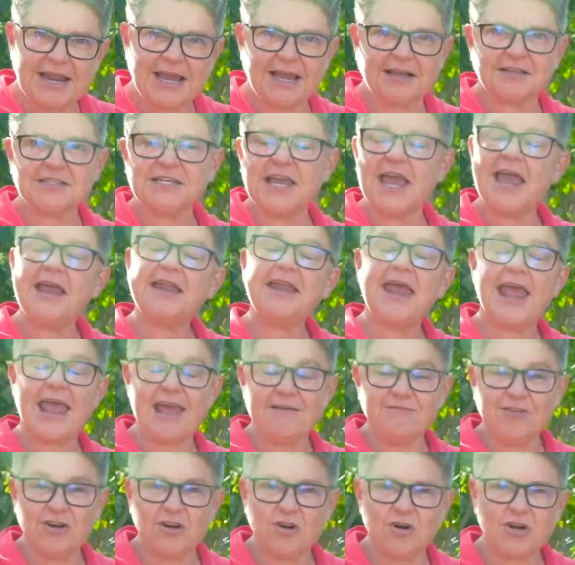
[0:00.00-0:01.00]
it out and
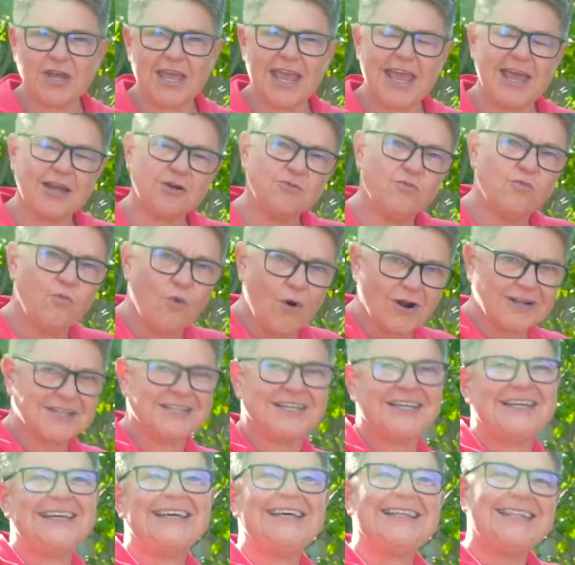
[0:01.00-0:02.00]
have a look at
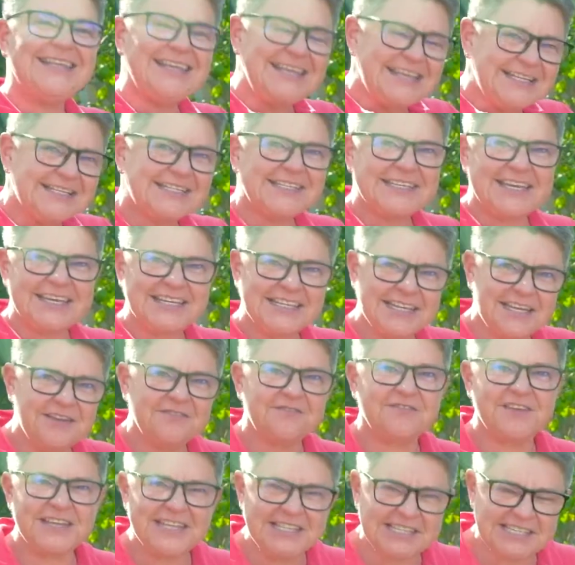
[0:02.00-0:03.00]
what the insect
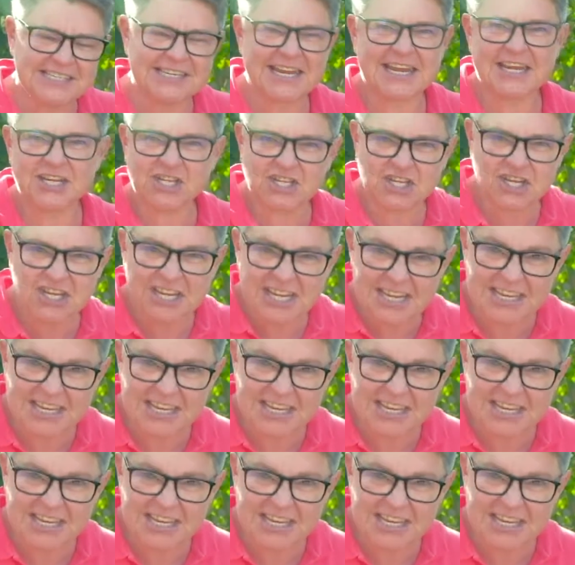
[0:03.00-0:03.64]
infestation